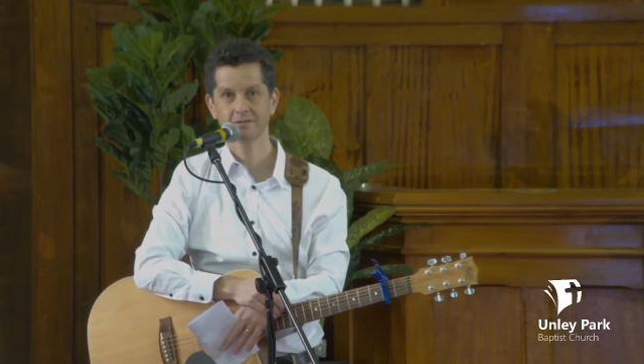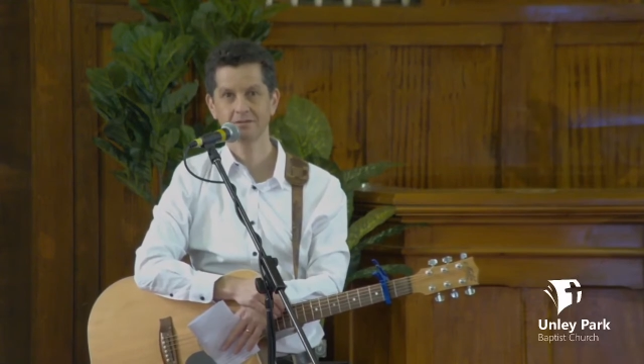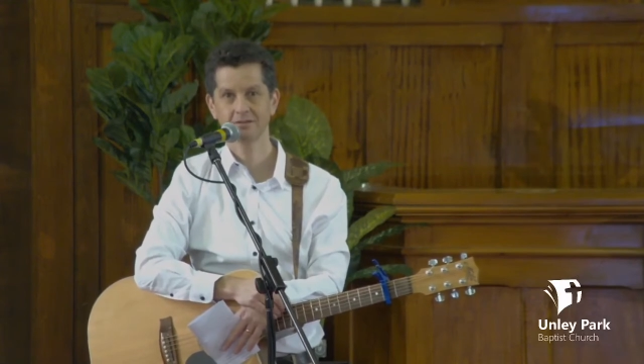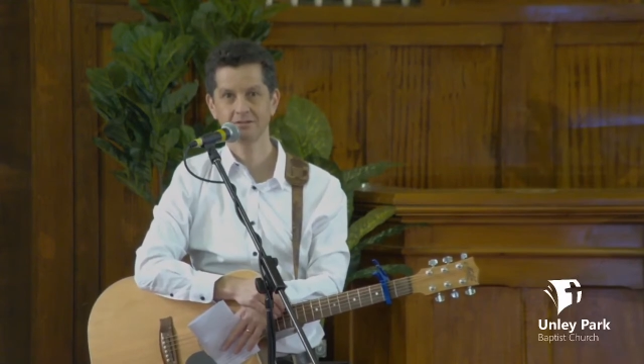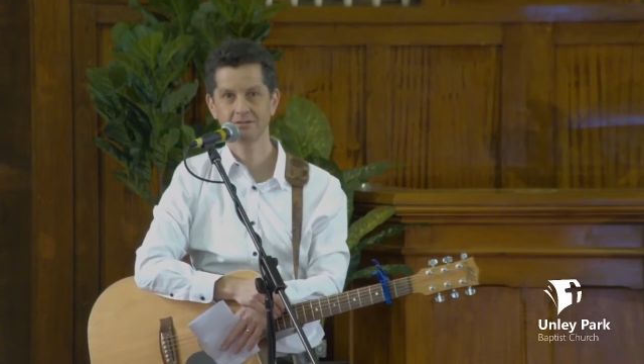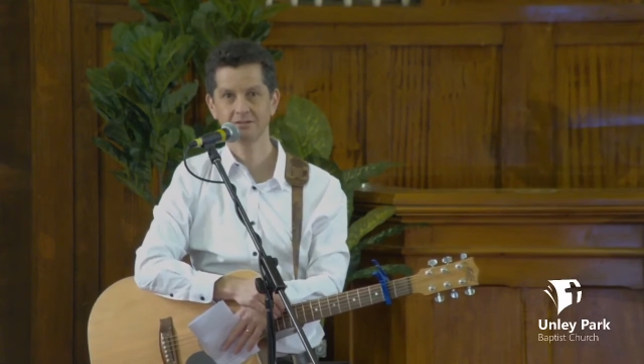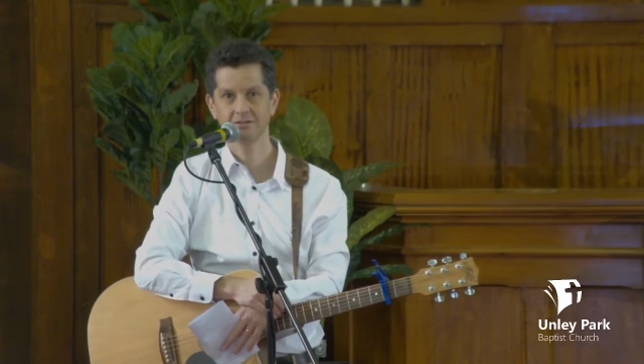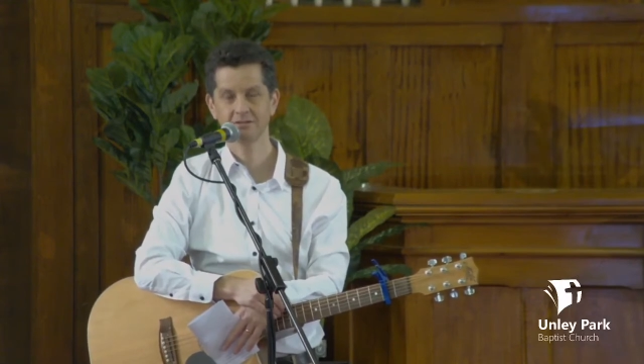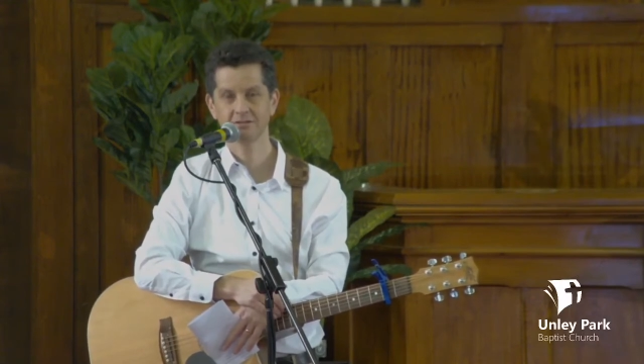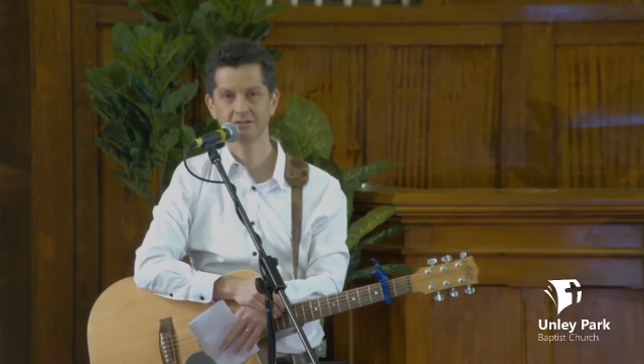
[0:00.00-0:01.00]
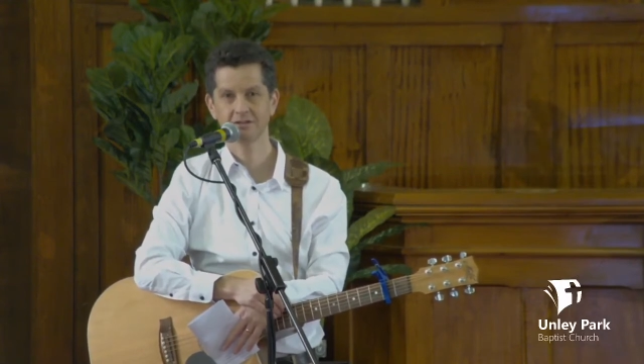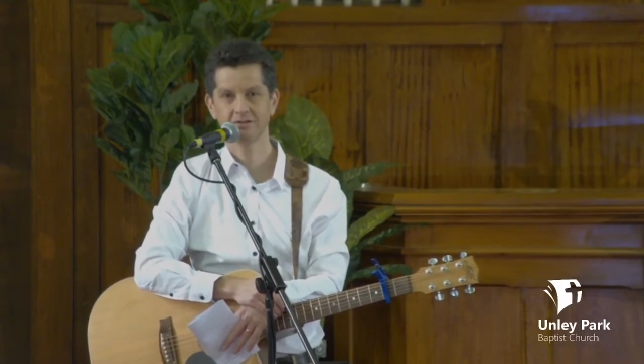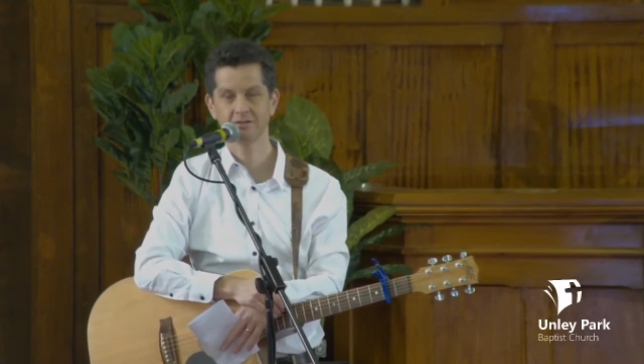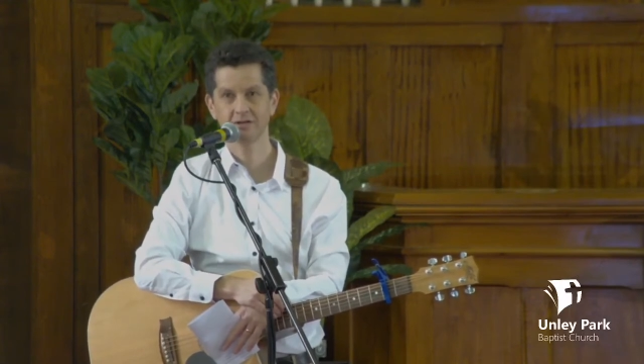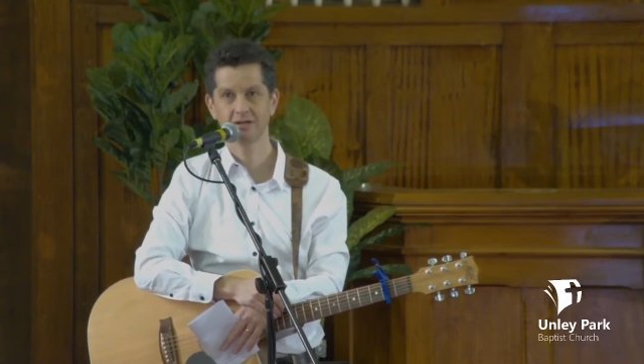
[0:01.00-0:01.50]
The scene that
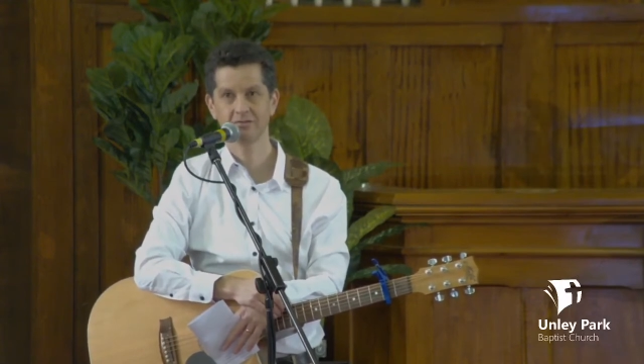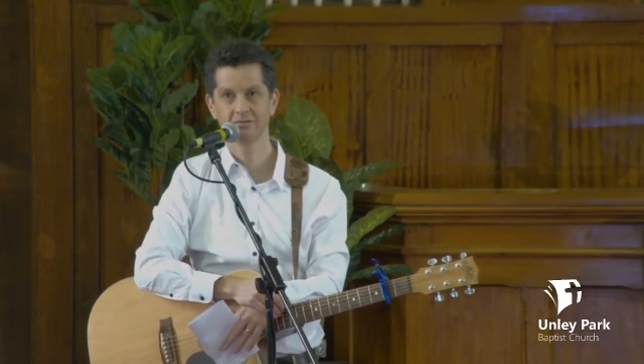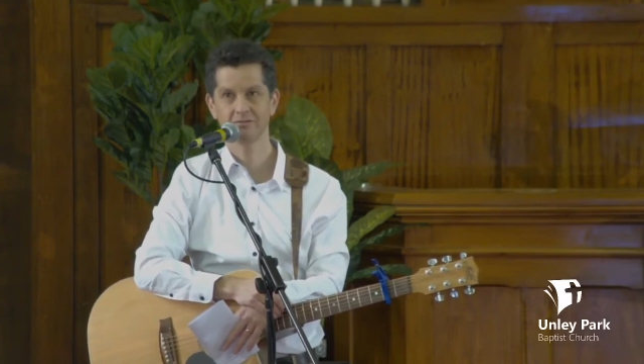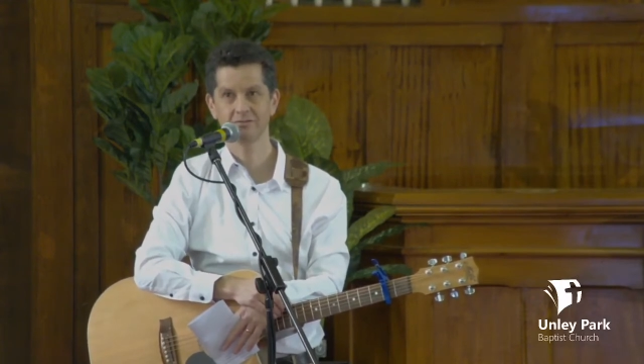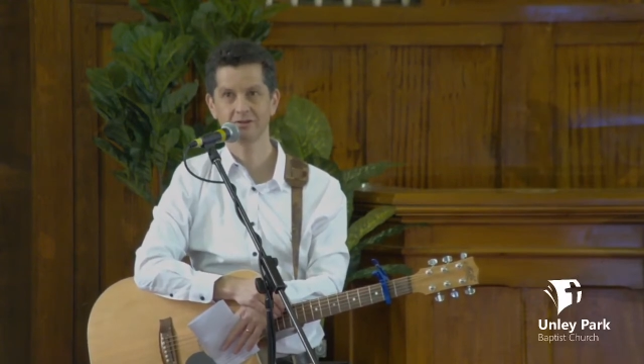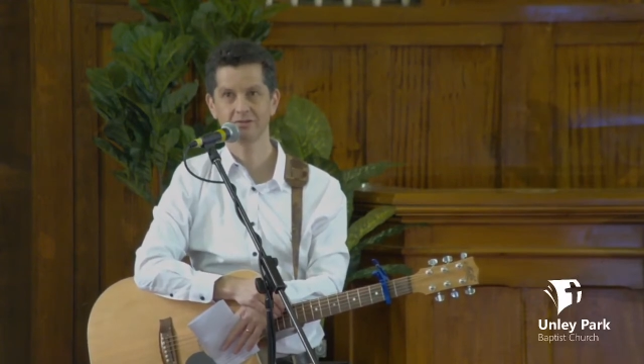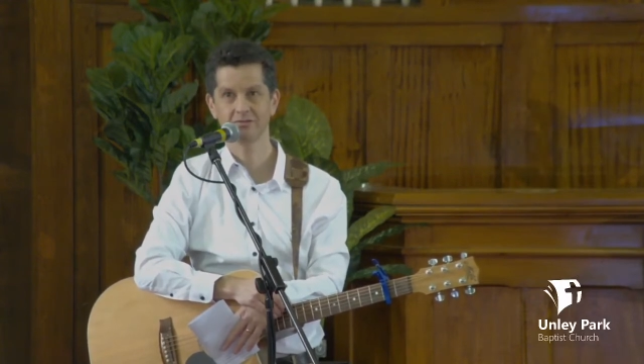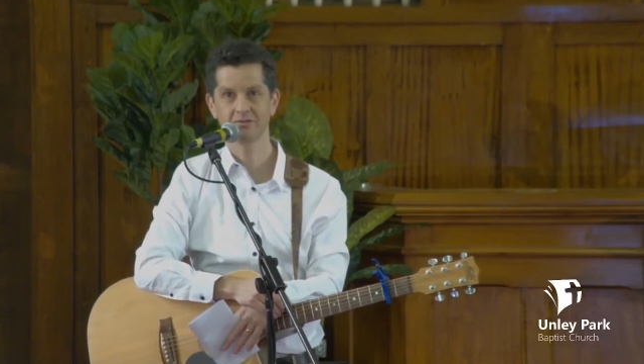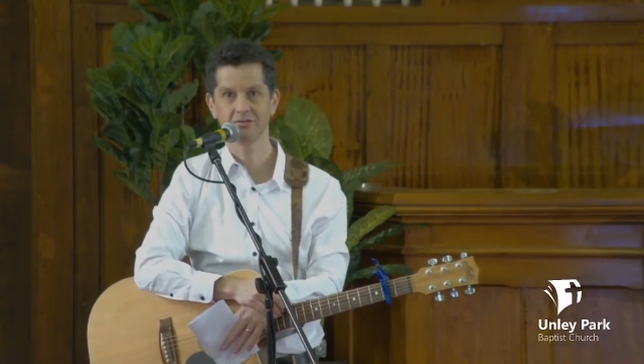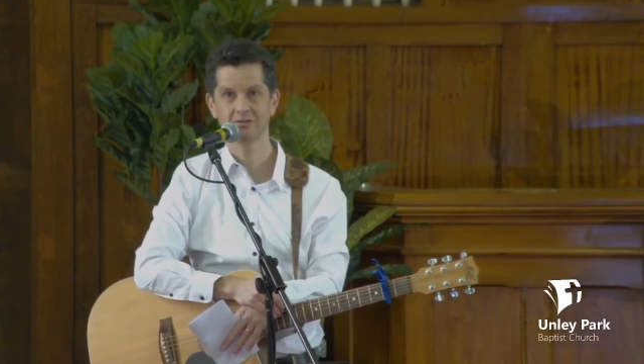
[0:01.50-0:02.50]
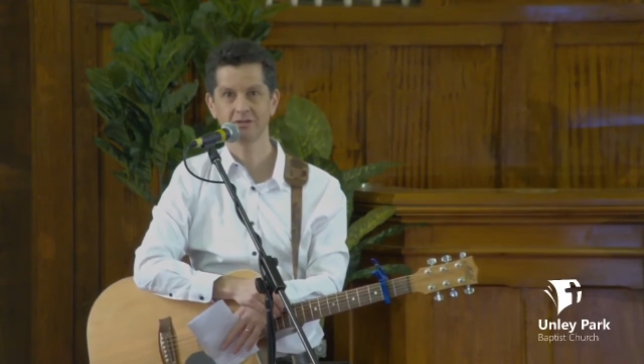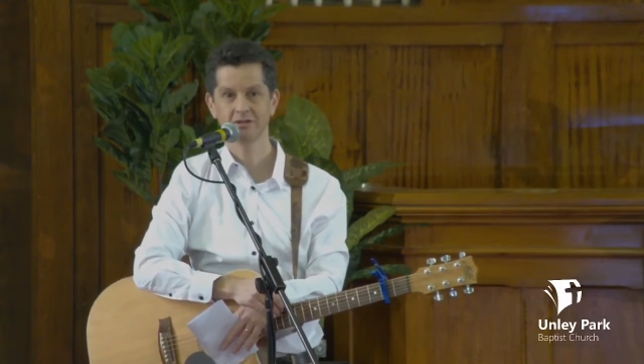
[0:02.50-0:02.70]
you have in front of you,